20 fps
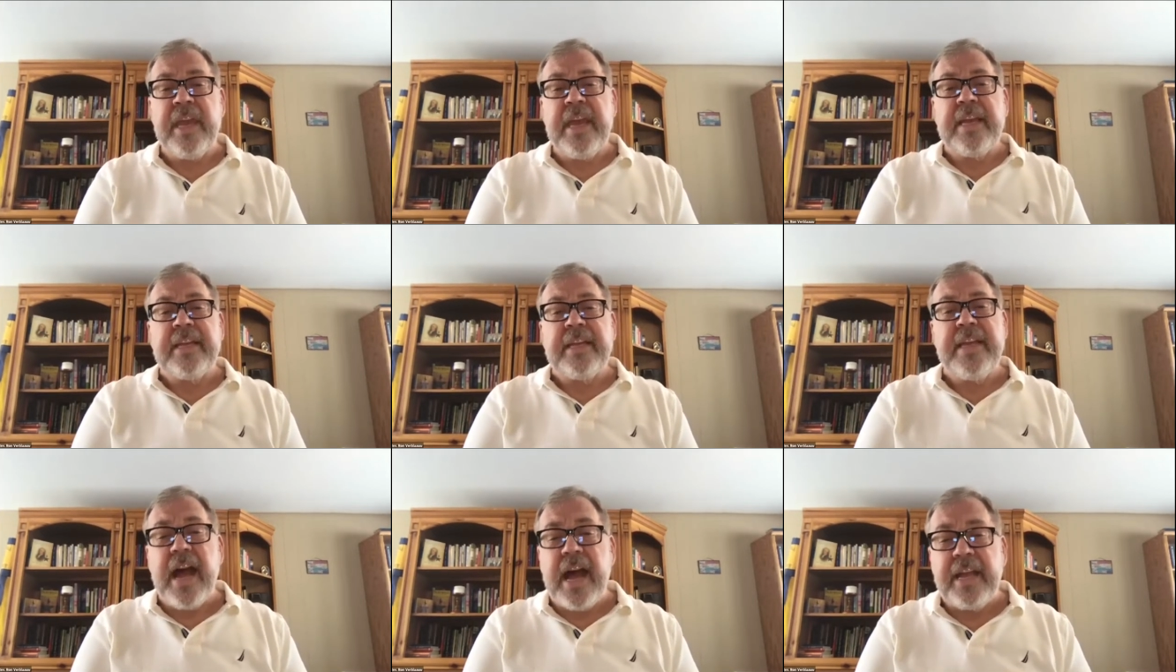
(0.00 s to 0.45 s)

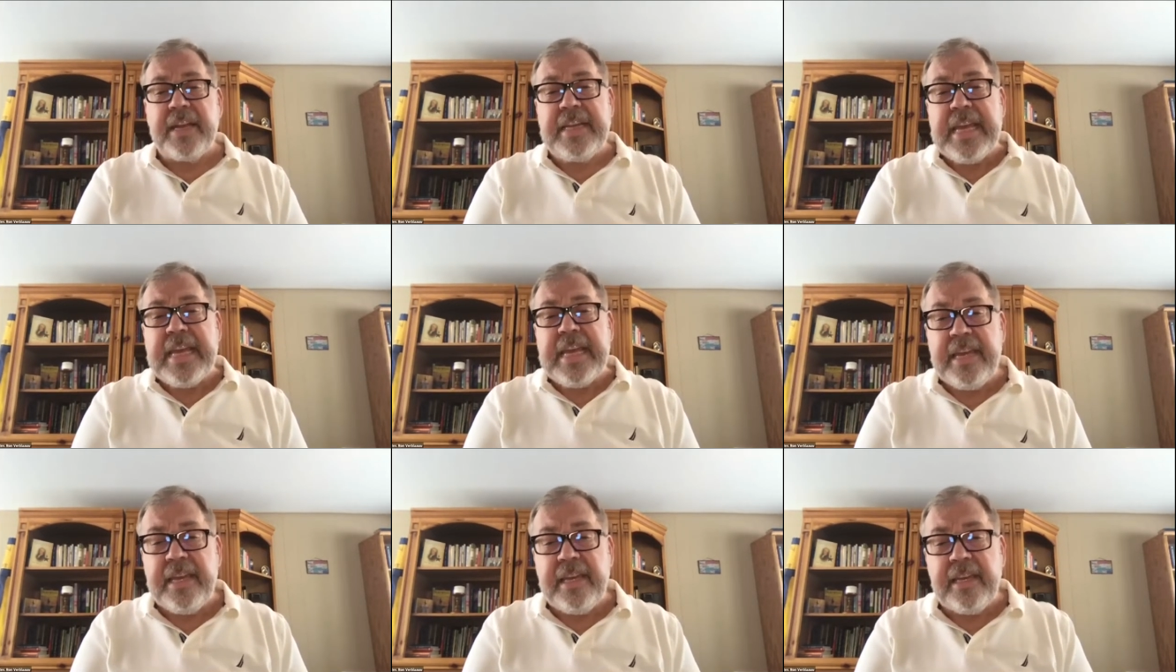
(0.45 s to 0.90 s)
God
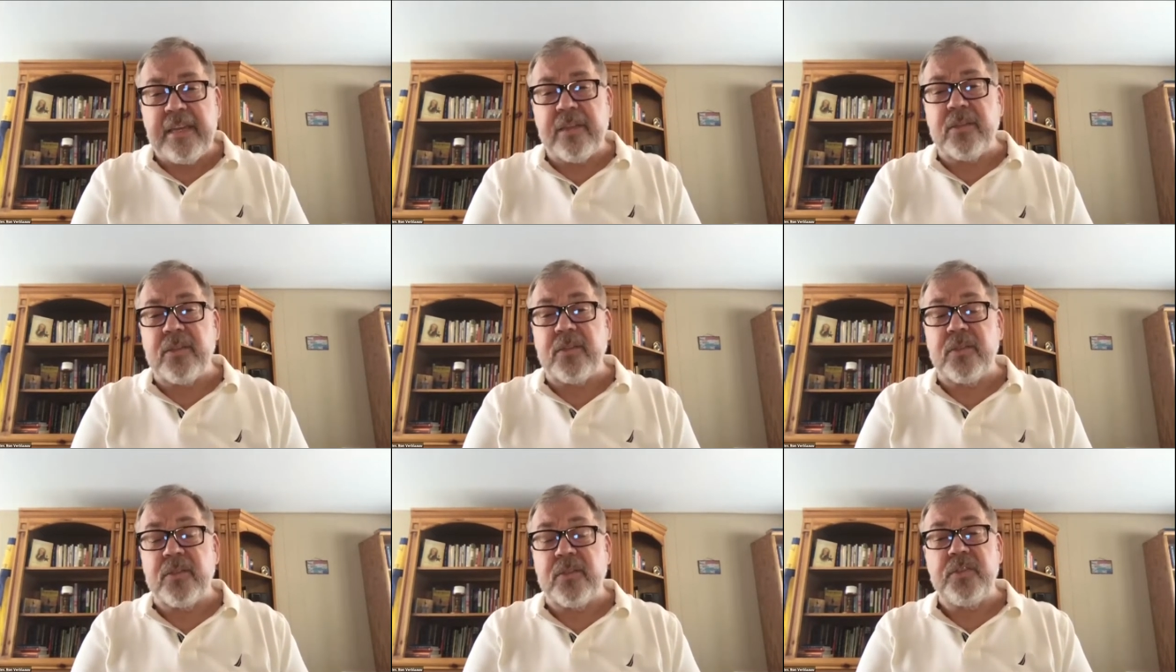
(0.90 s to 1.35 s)

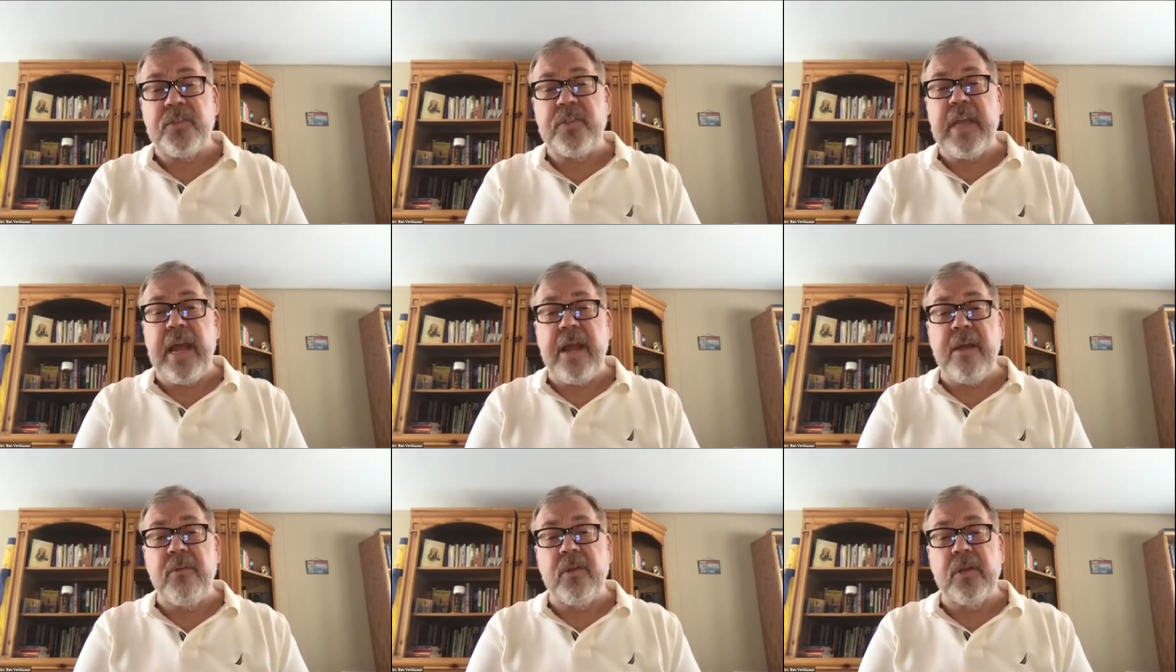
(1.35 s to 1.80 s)
heals
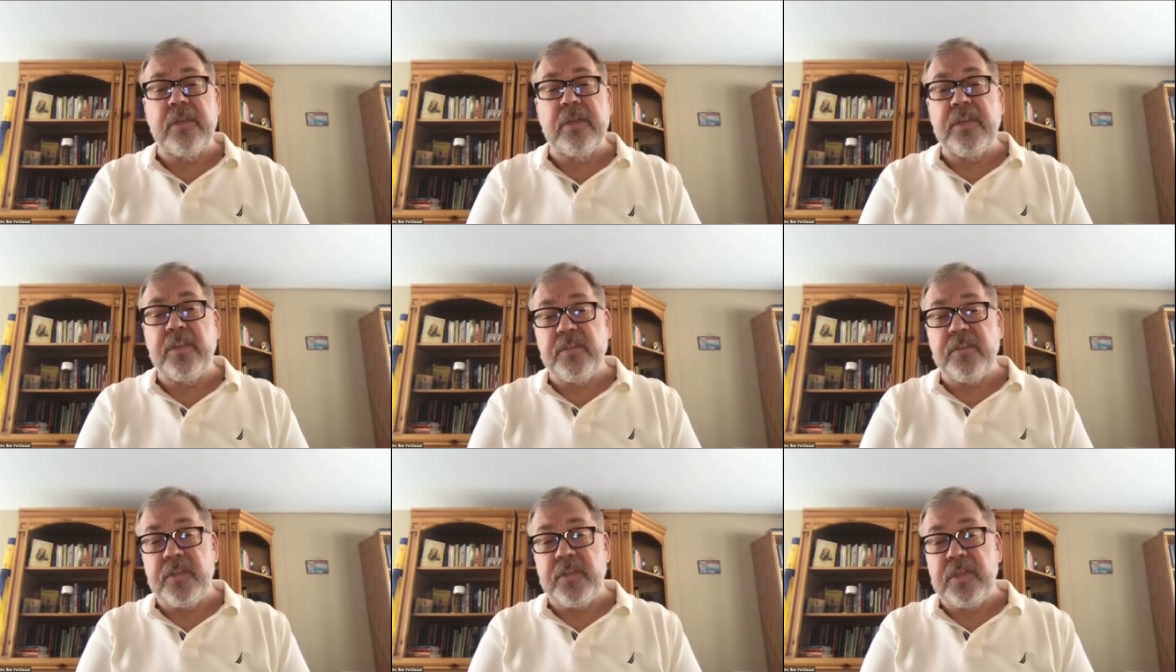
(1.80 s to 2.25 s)
our
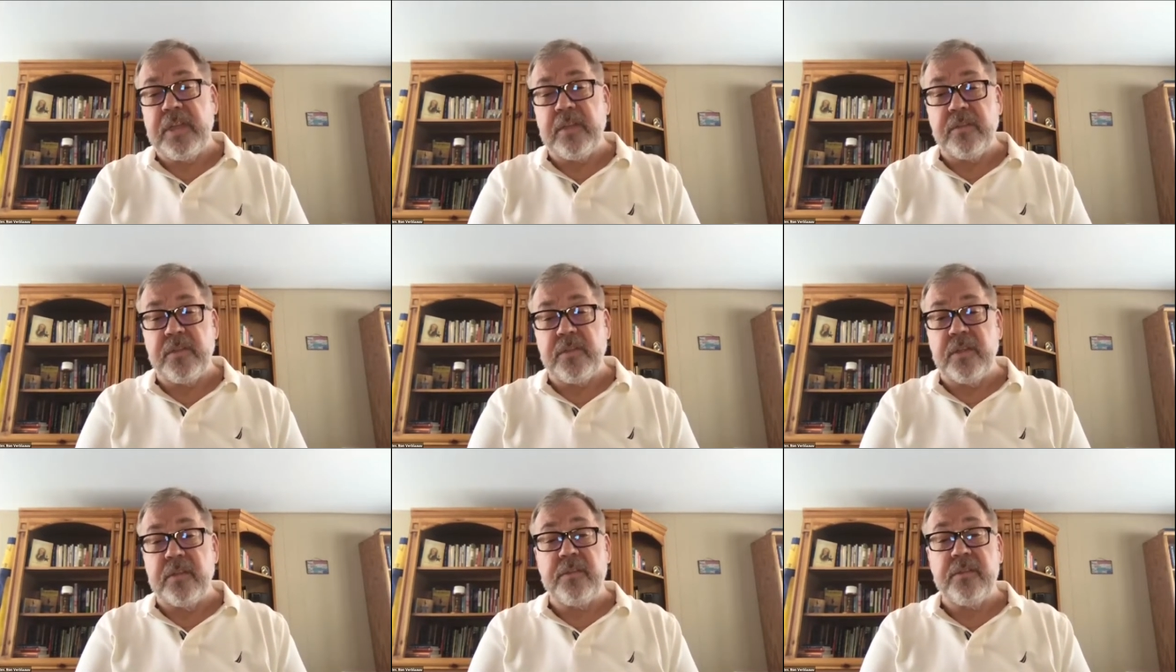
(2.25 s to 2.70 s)

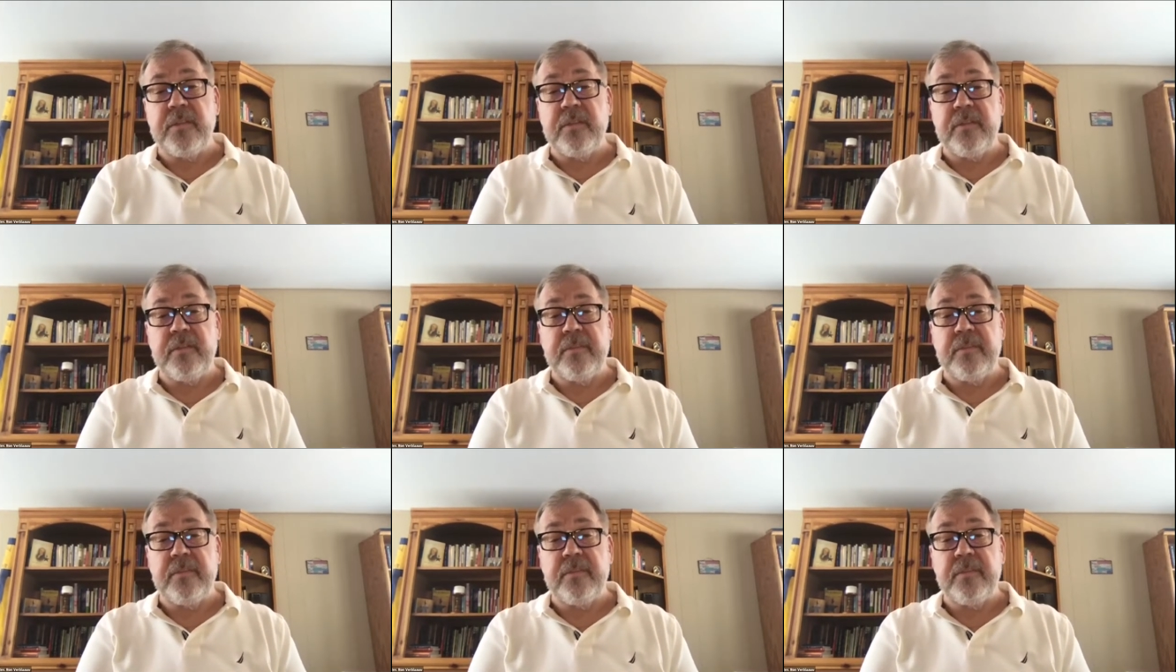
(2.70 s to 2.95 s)
diseases.